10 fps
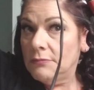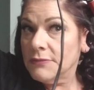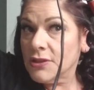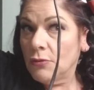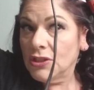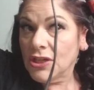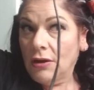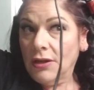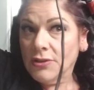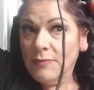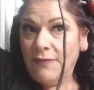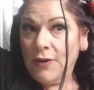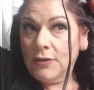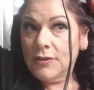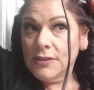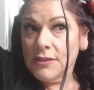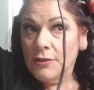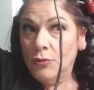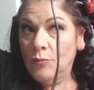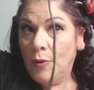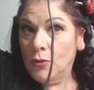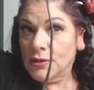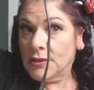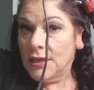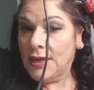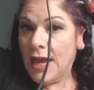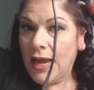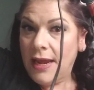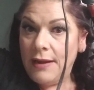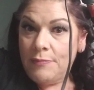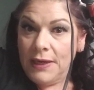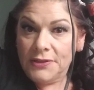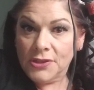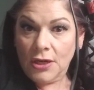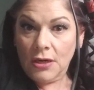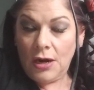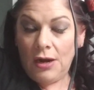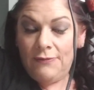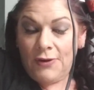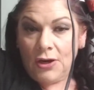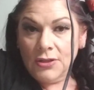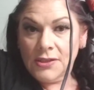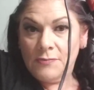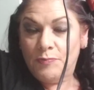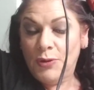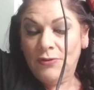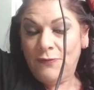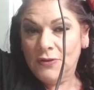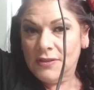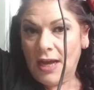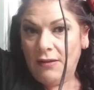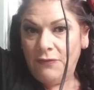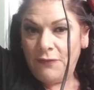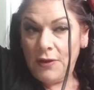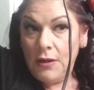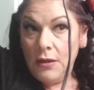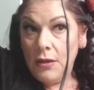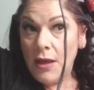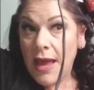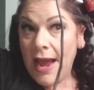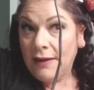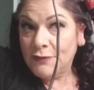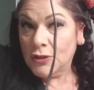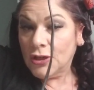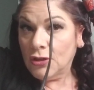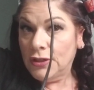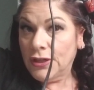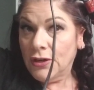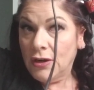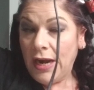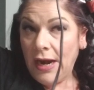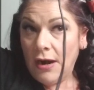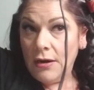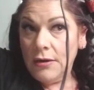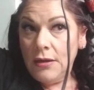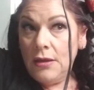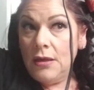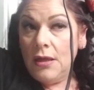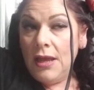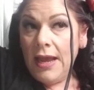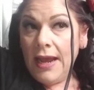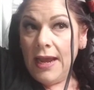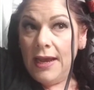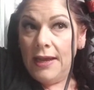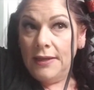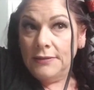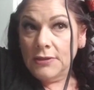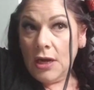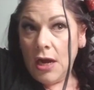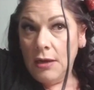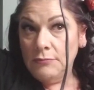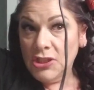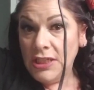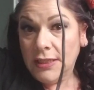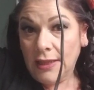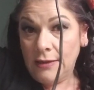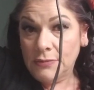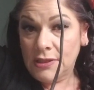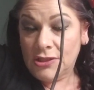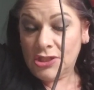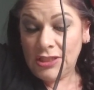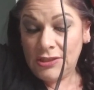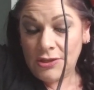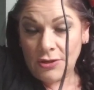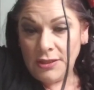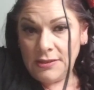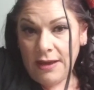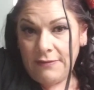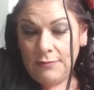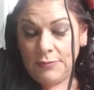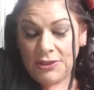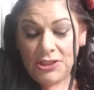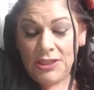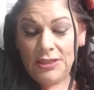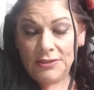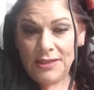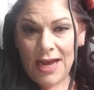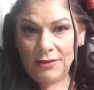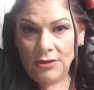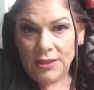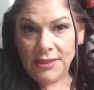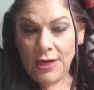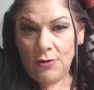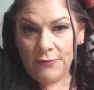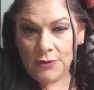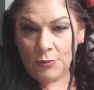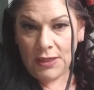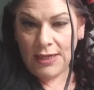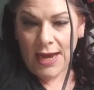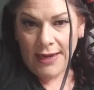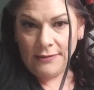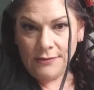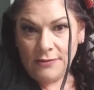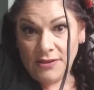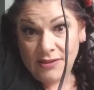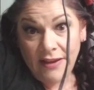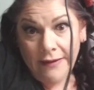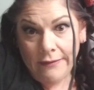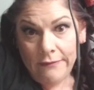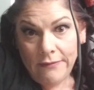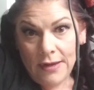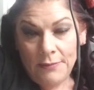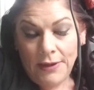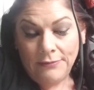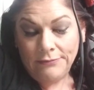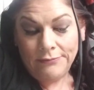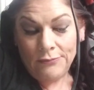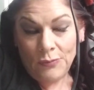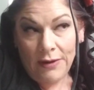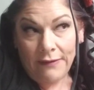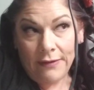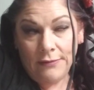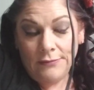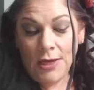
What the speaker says: So a shout out to my friend Kristen, who posted a picture of her beautiful self after curling her hair. And she claims that she's 37, but she does not look a day over 29. Just saying. I mean, whatever.